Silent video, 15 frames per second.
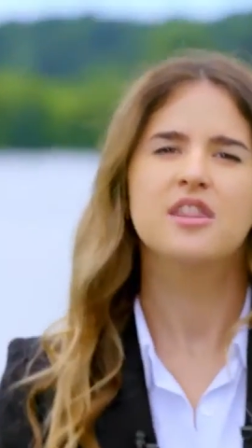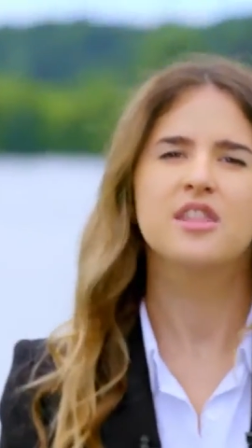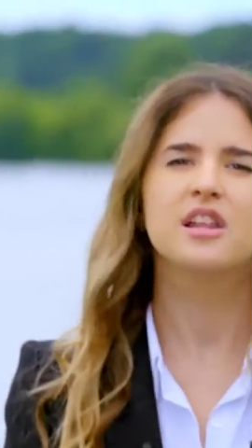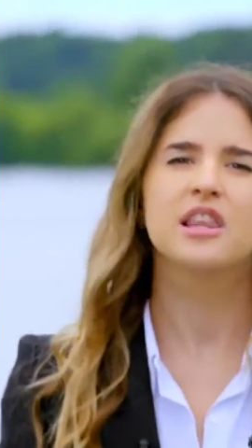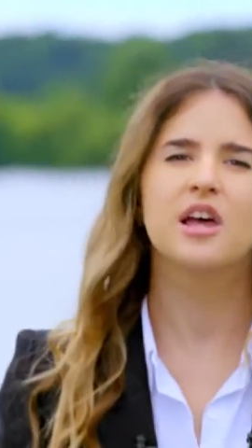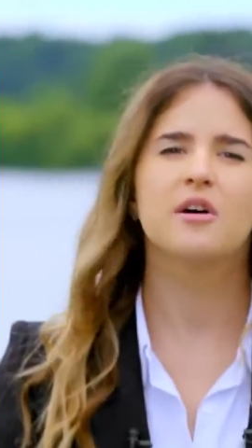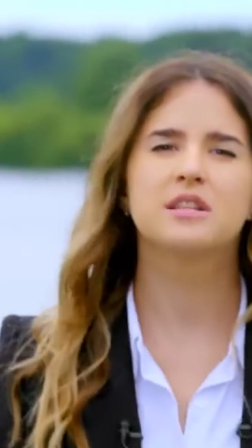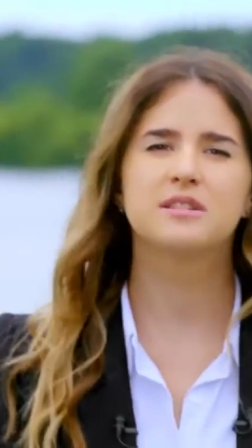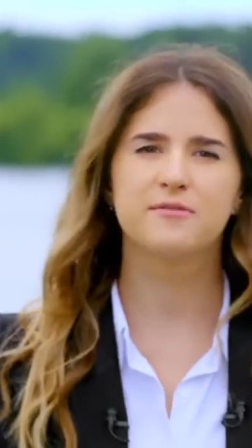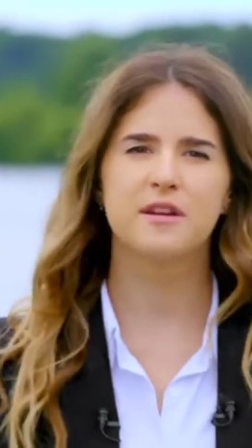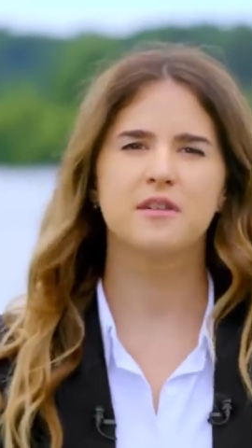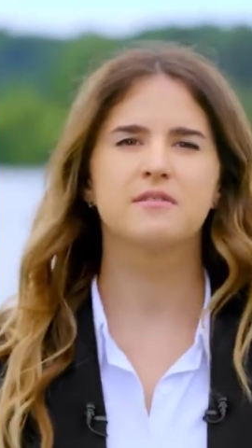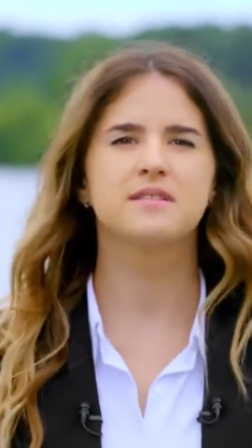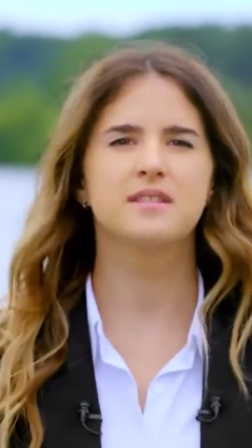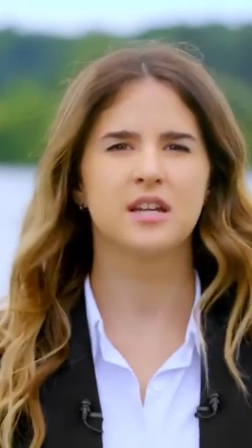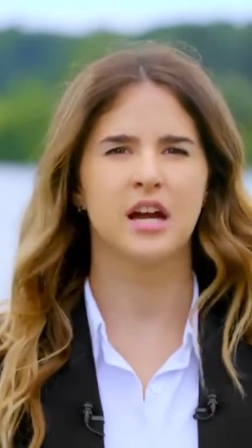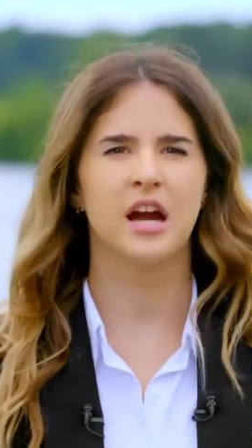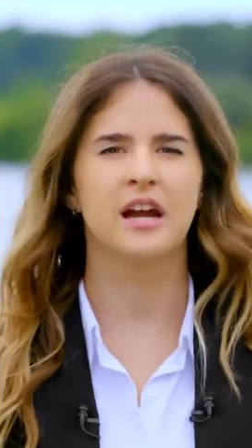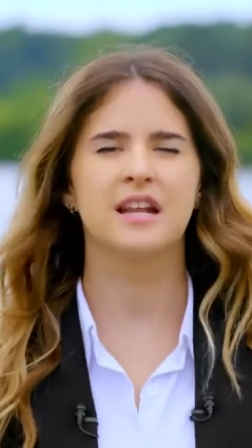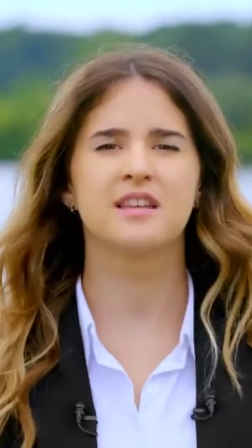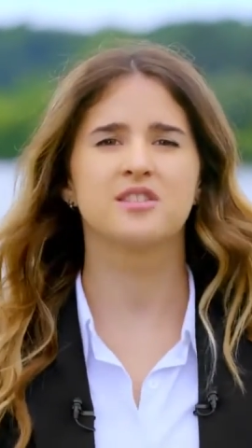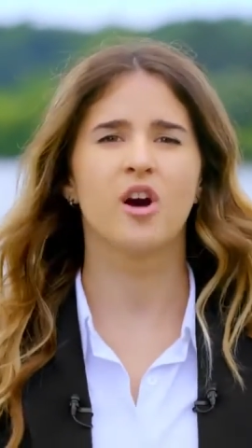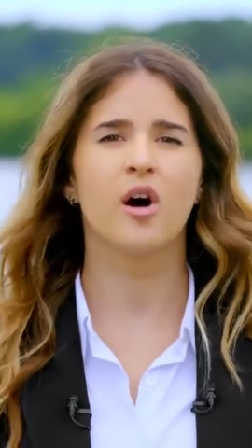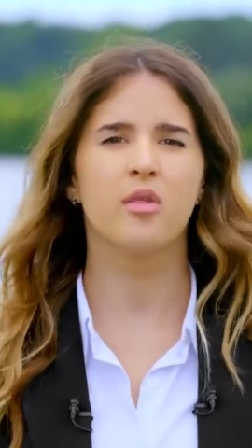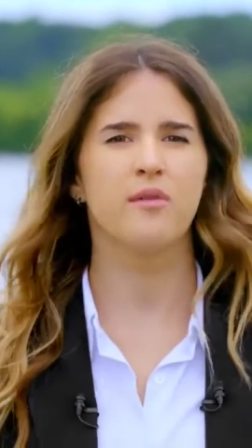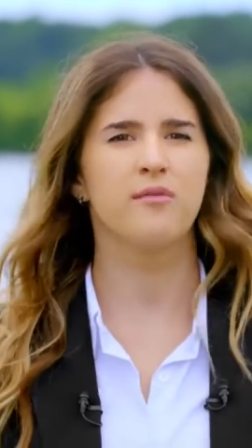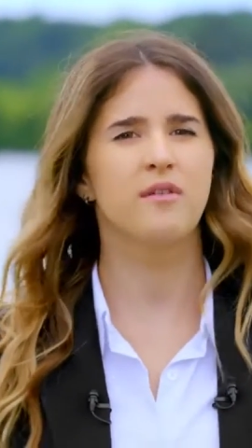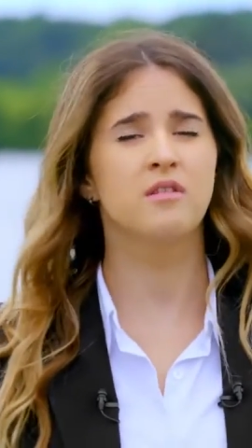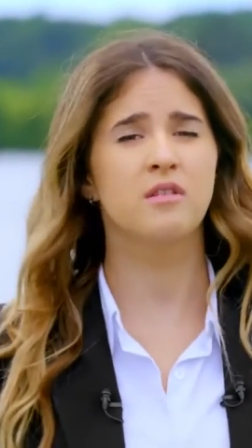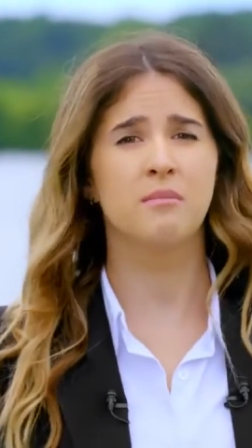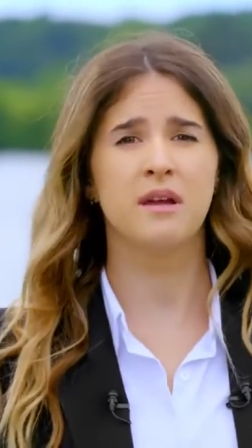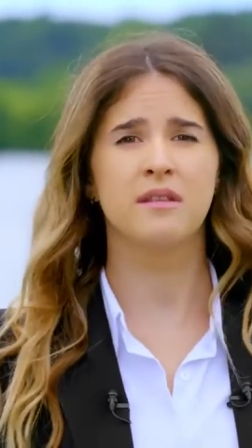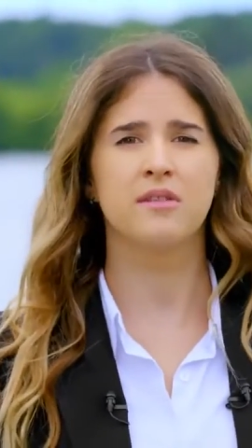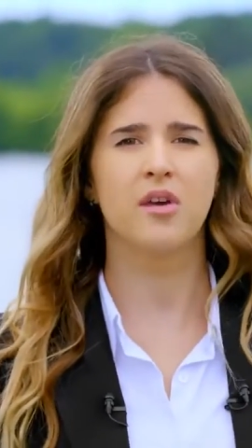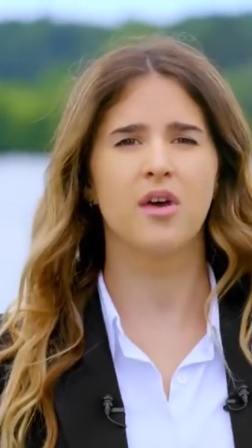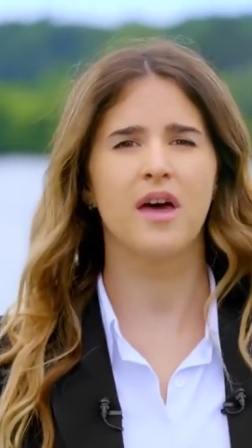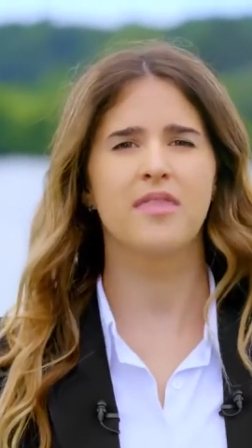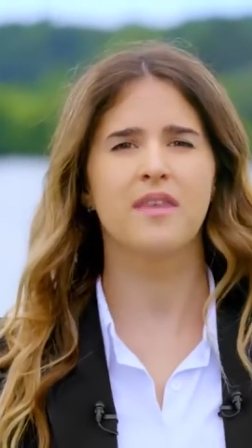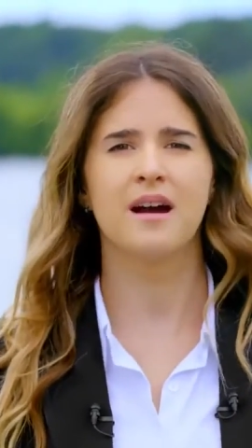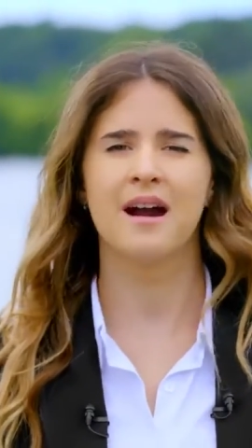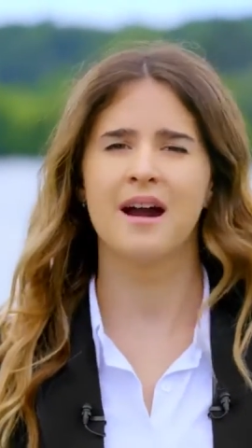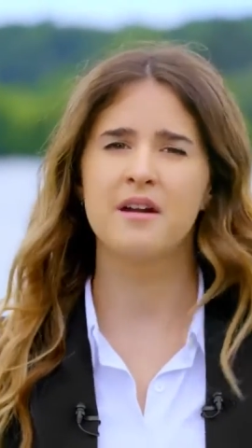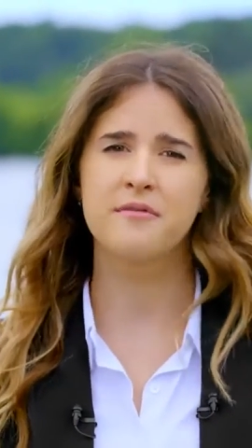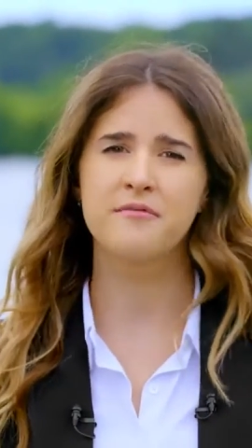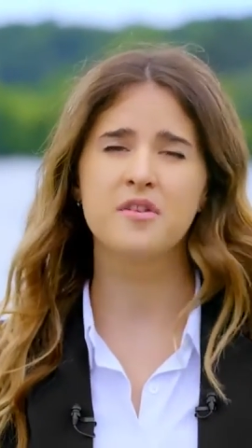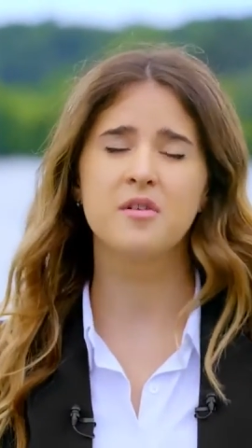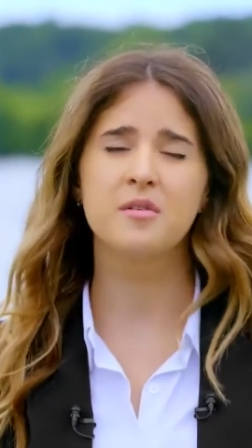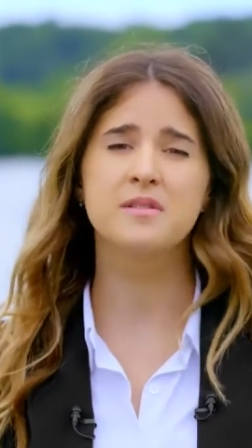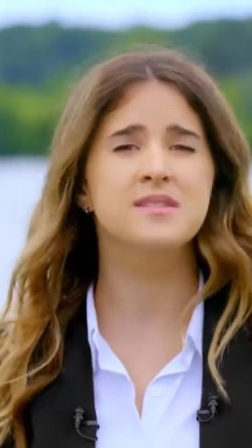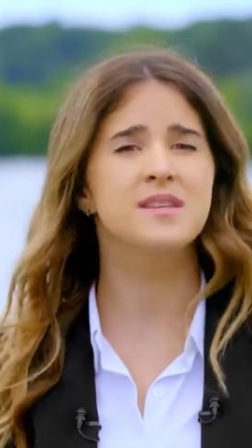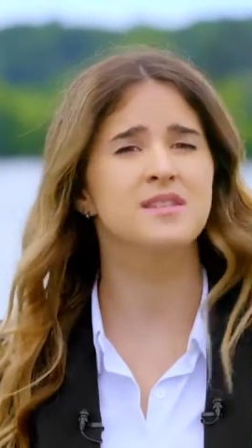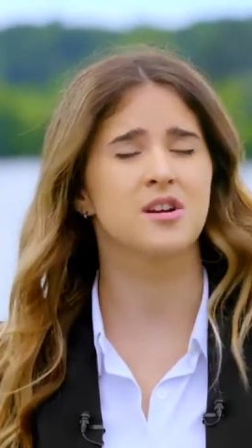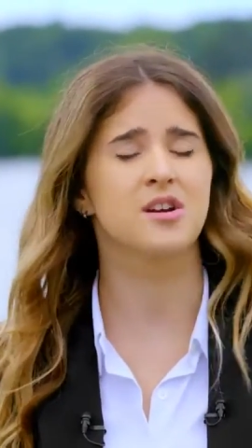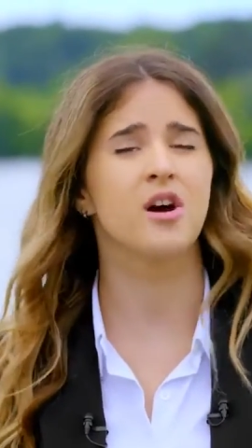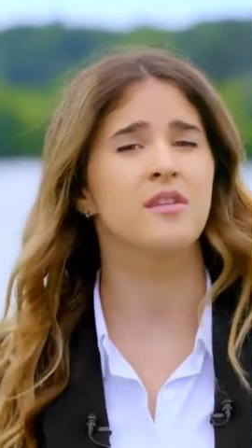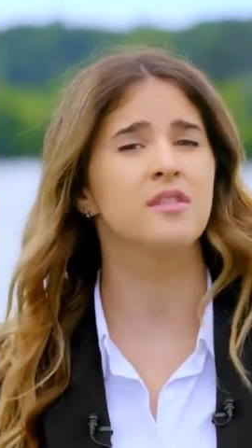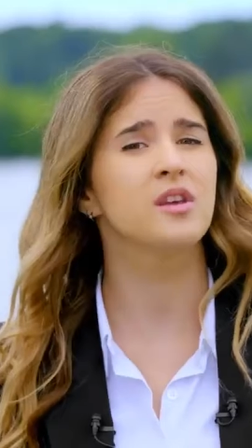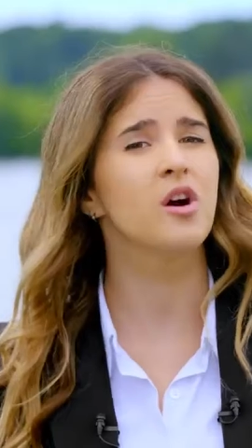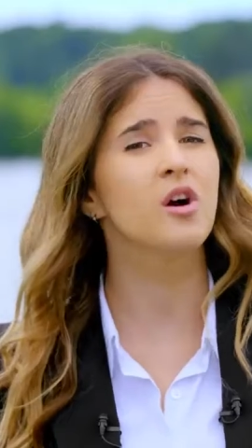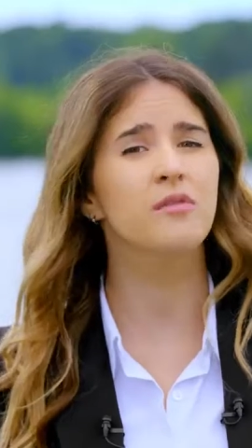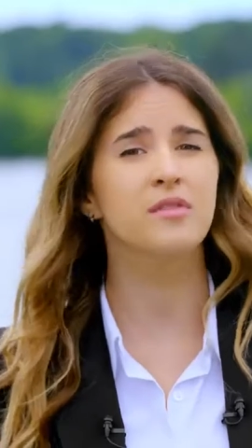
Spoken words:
The lowest frequency heard is called the fundamental, and the higher frequencies are called the